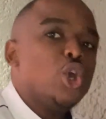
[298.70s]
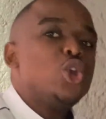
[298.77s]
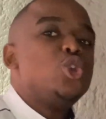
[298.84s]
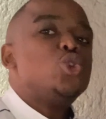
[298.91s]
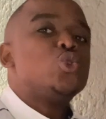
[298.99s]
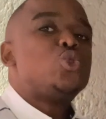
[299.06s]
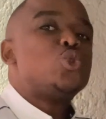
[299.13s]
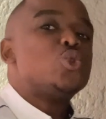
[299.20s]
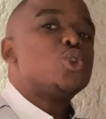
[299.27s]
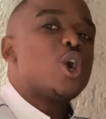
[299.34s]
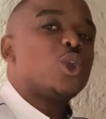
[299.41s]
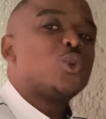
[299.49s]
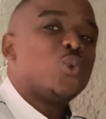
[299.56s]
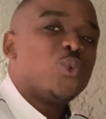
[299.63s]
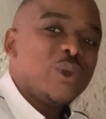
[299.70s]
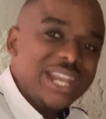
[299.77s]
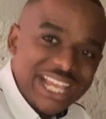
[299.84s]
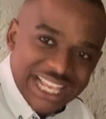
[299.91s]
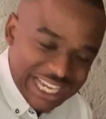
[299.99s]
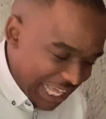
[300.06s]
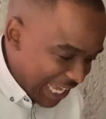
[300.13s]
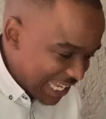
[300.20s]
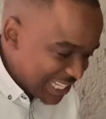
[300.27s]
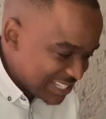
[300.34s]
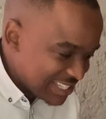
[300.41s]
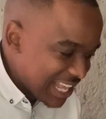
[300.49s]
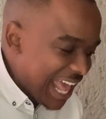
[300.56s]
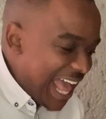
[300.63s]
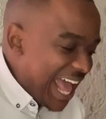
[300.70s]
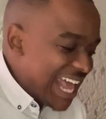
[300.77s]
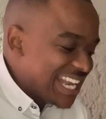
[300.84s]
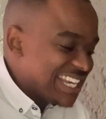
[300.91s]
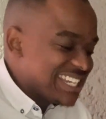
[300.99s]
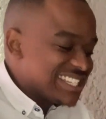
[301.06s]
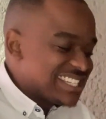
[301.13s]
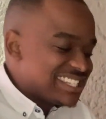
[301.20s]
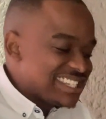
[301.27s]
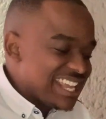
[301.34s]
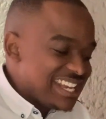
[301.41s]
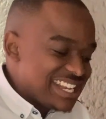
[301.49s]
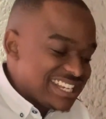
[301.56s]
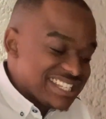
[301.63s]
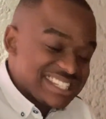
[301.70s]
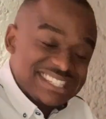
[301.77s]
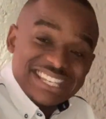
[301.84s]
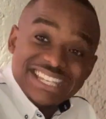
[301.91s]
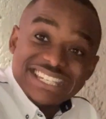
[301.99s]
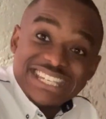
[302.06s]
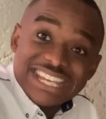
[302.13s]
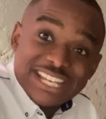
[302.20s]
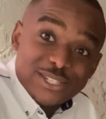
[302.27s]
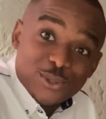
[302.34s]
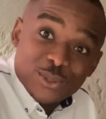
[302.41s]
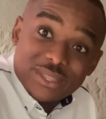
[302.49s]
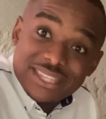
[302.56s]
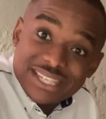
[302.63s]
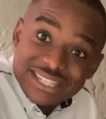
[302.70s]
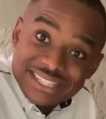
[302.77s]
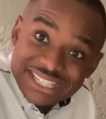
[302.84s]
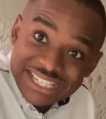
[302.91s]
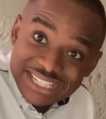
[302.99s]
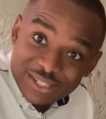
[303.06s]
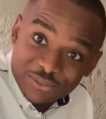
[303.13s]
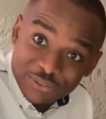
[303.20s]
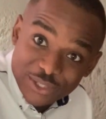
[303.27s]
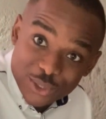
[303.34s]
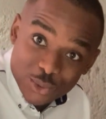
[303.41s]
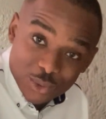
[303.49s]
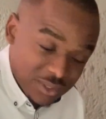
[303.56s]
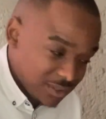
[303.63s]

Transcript: you do not realize, and instead it is sent here to this individual,